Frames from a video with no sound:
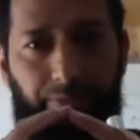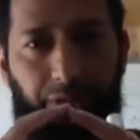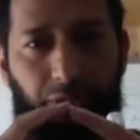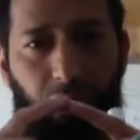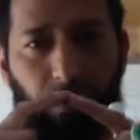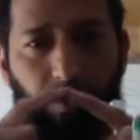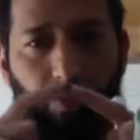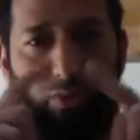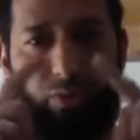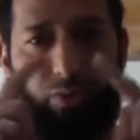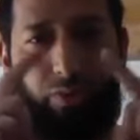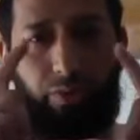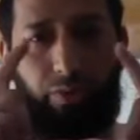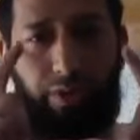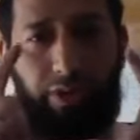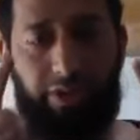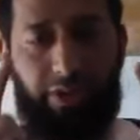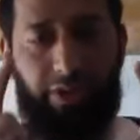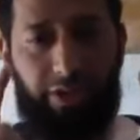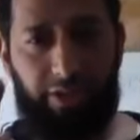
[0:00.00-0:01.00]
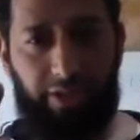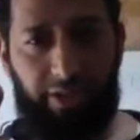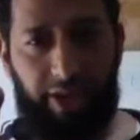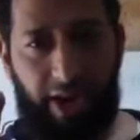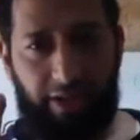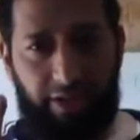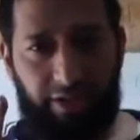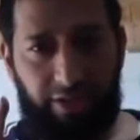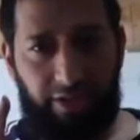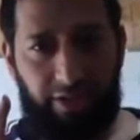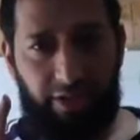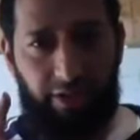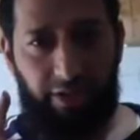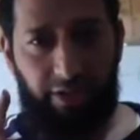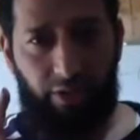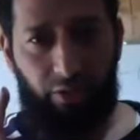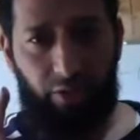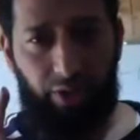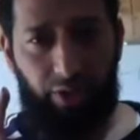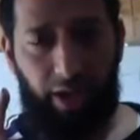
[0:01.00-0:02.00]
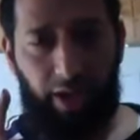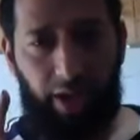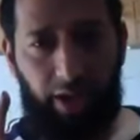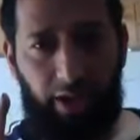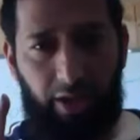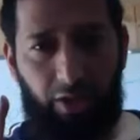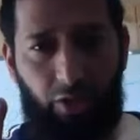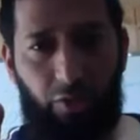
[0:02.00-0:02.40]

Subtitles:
You restrict and digest it, okay?